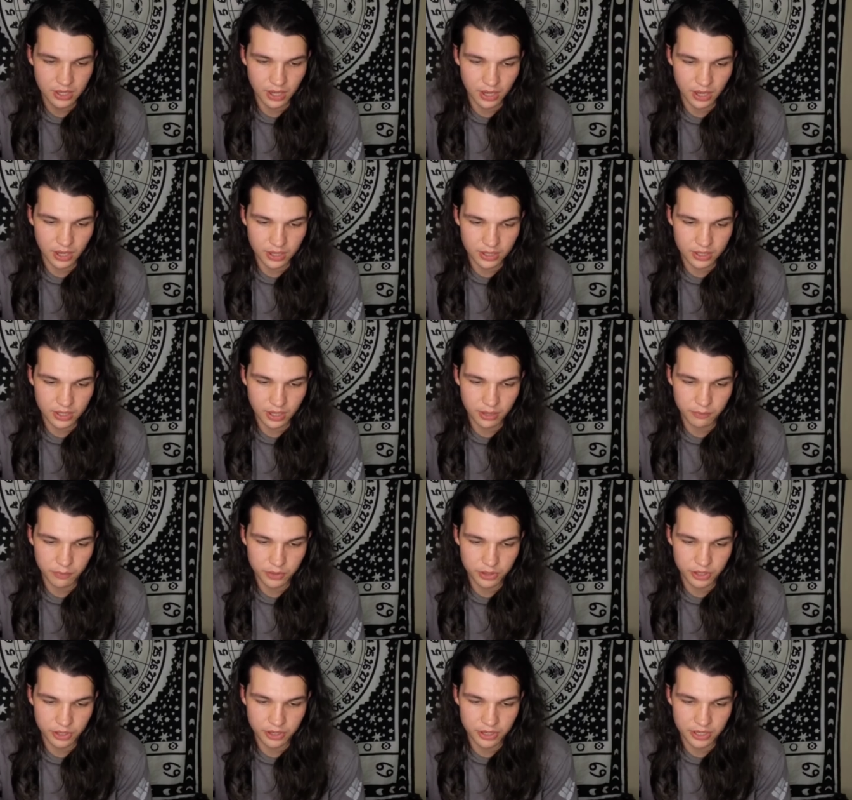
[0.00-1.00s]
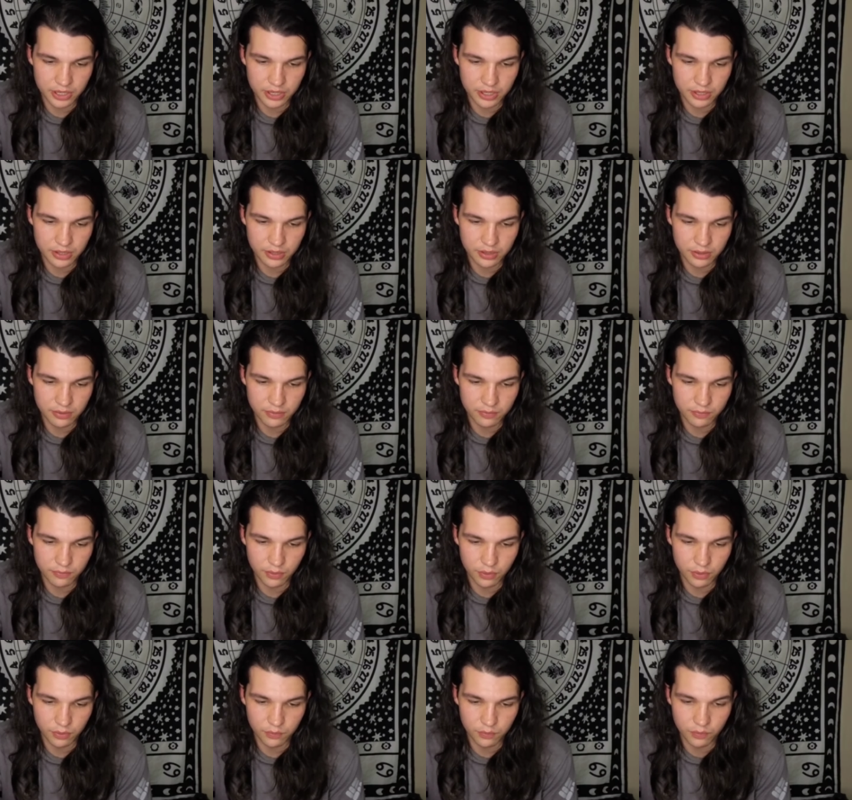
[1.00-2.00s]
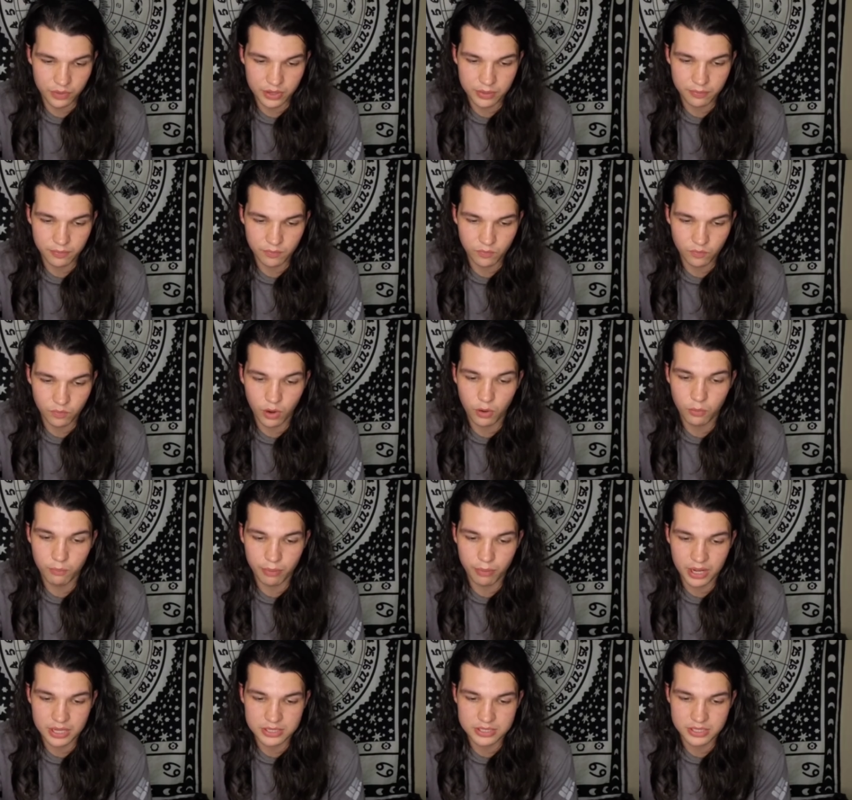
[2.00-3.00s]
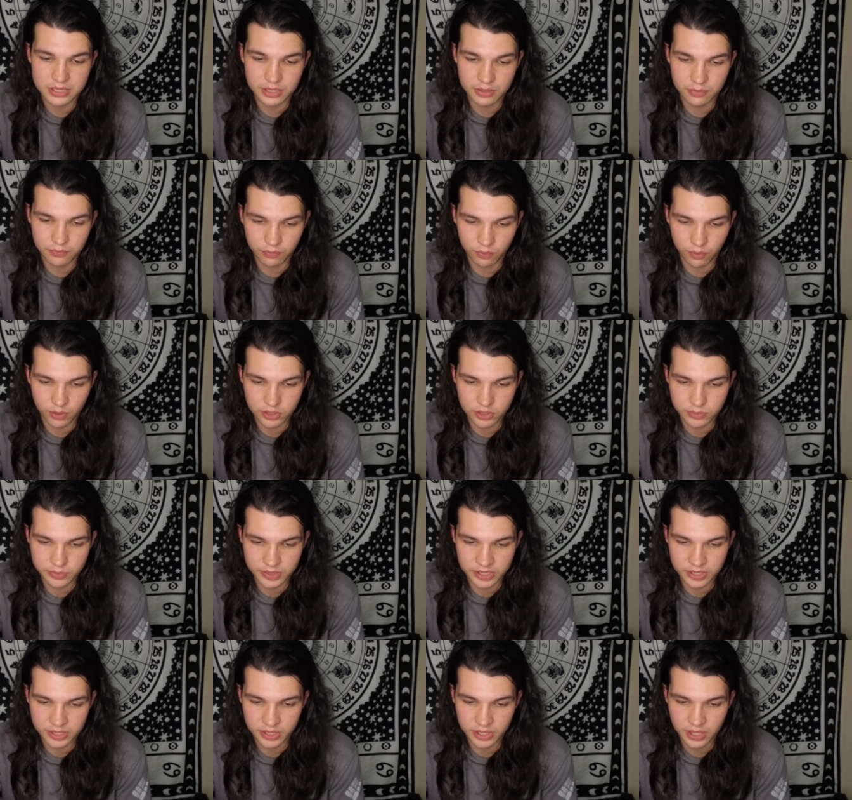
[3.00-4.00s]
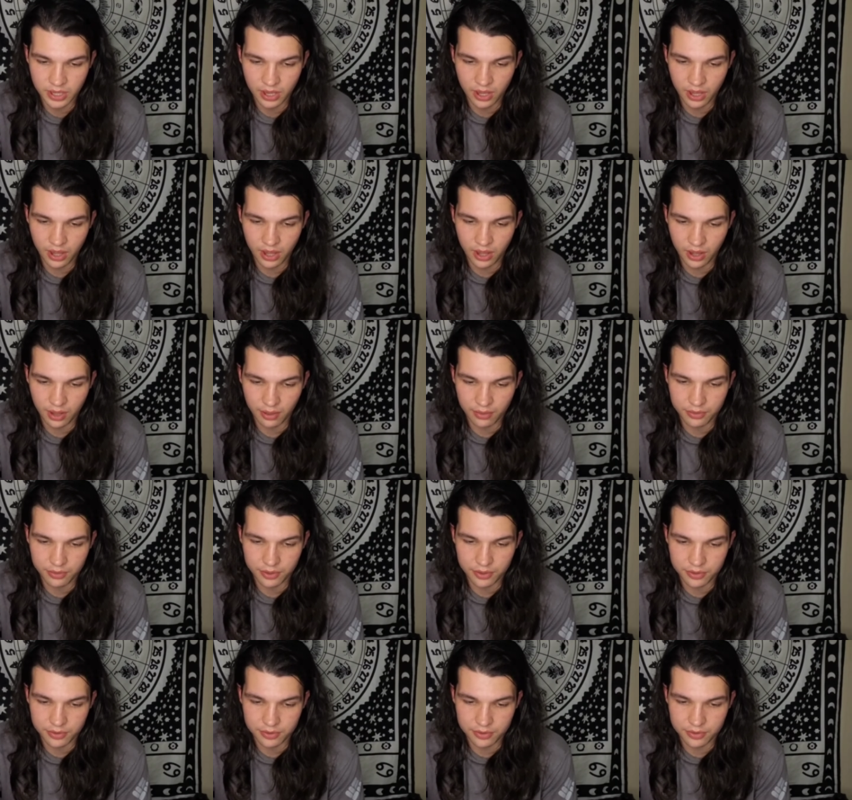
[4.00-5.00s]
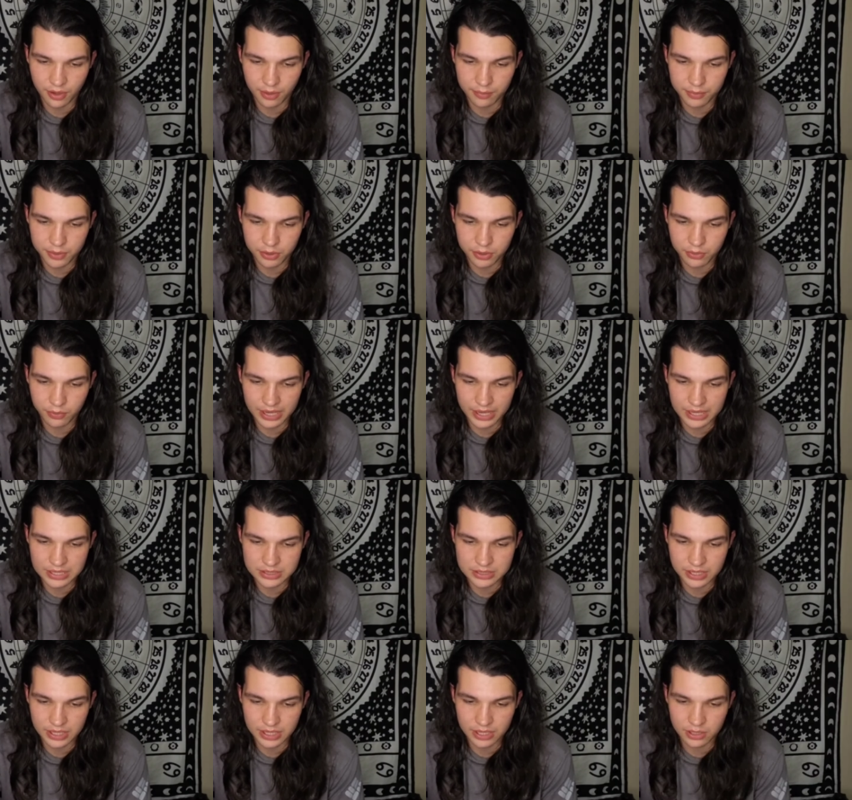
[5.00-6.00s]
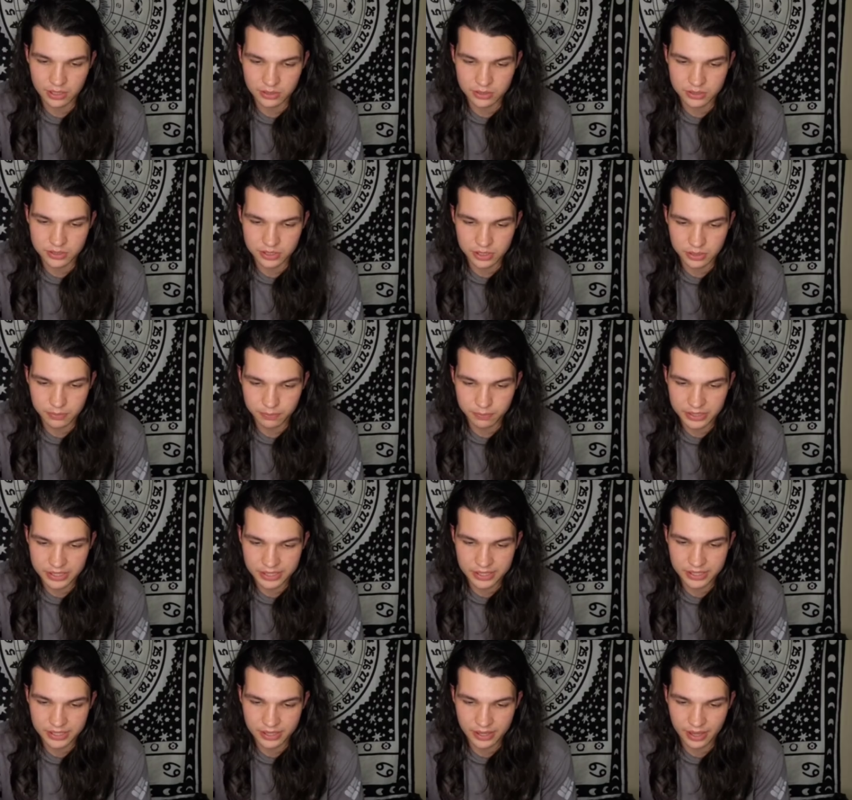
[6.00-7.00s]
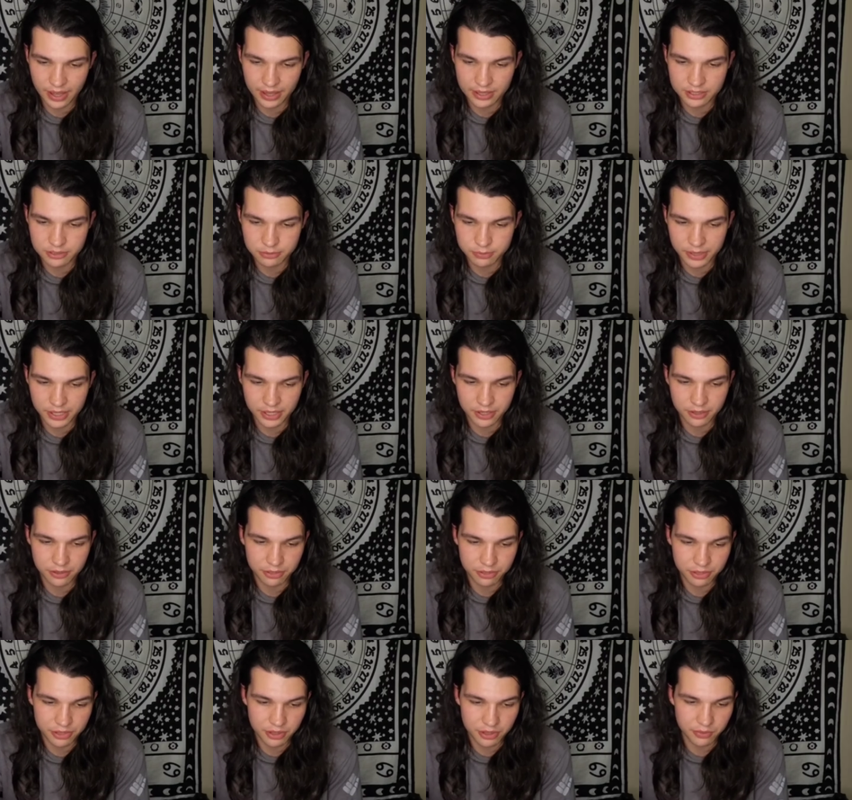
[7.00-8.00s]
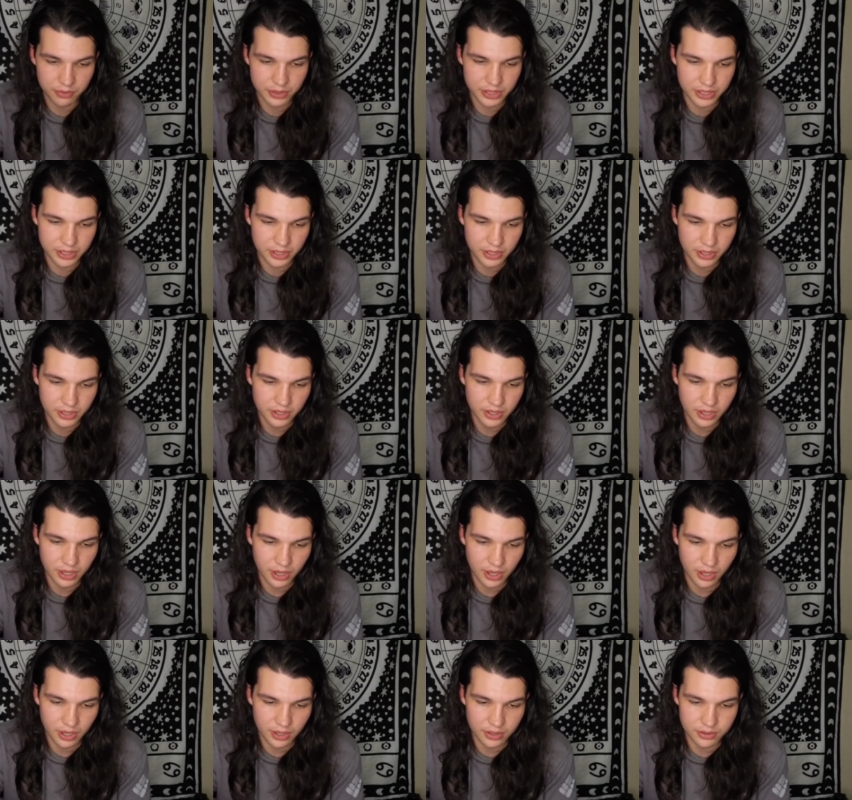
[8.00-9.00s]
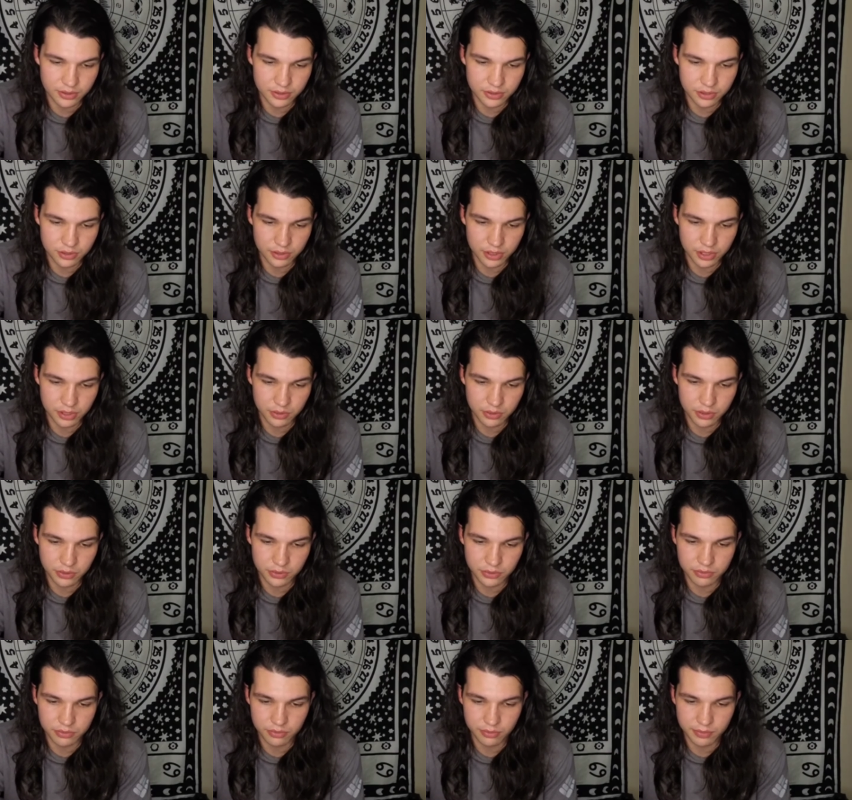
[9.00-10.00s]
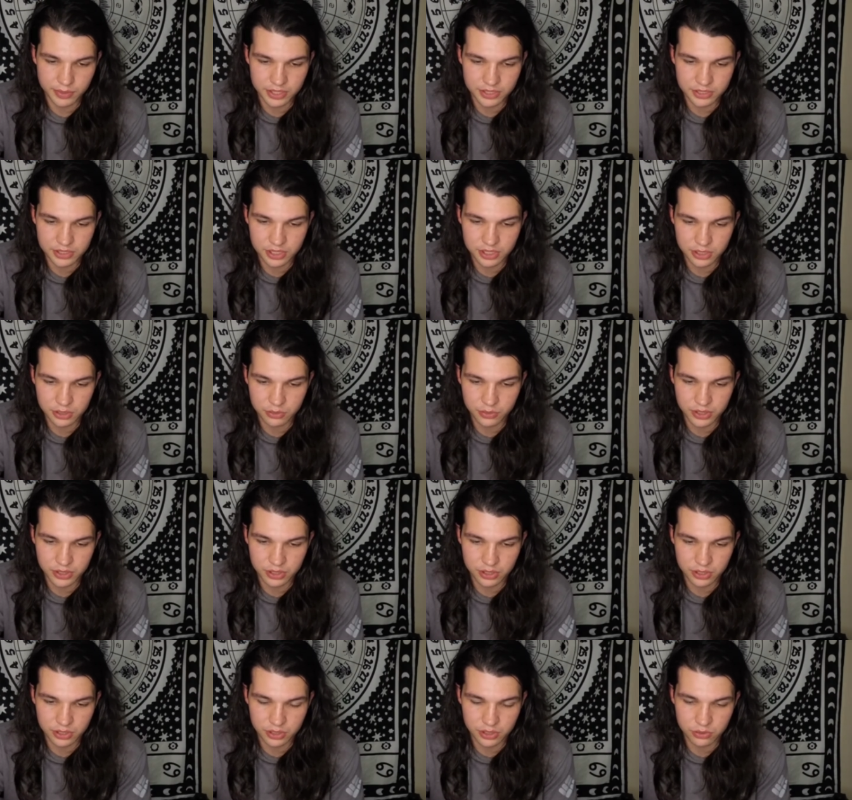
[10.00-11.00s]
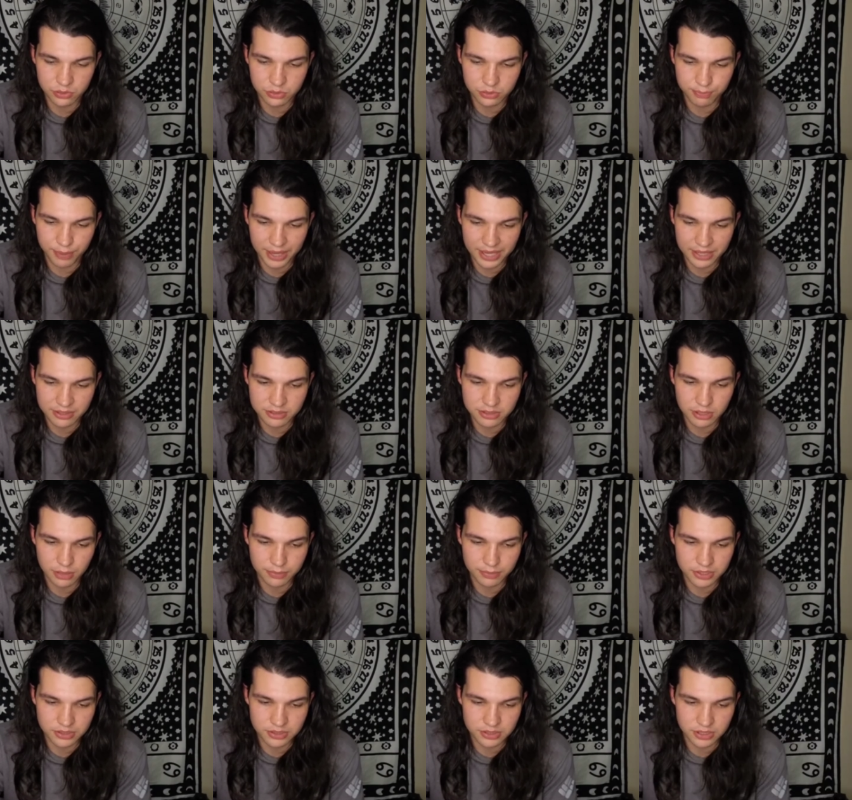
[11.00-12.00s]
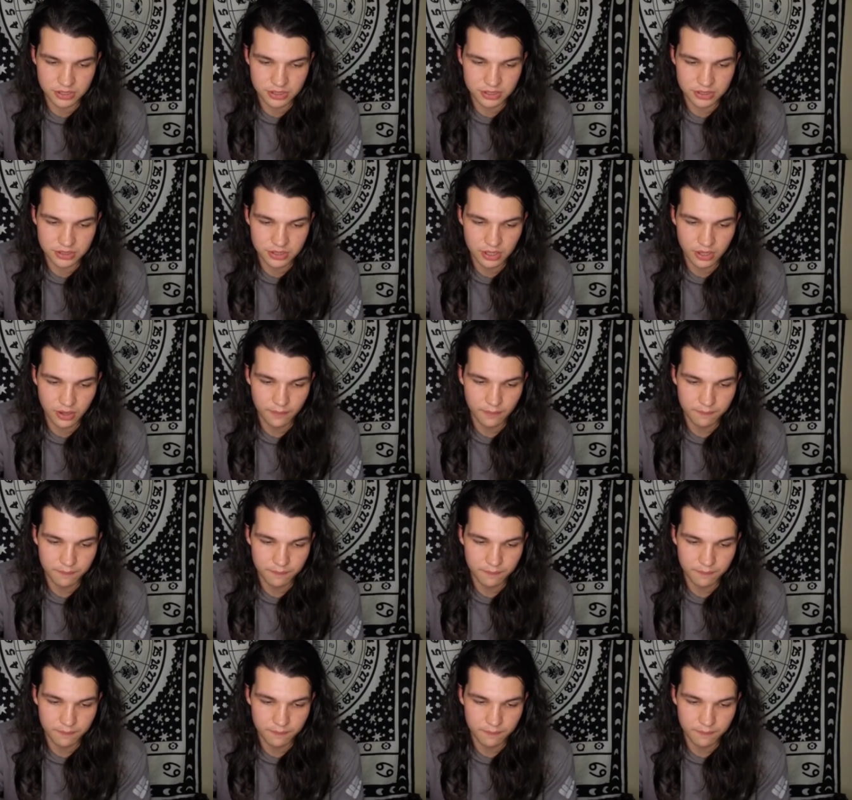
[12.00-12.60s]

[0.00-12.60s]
uh, come with a need for re- robust enforcement. Uh, the WSLCB has been, in theory, uh, deterring growers from continuing to use banned substances,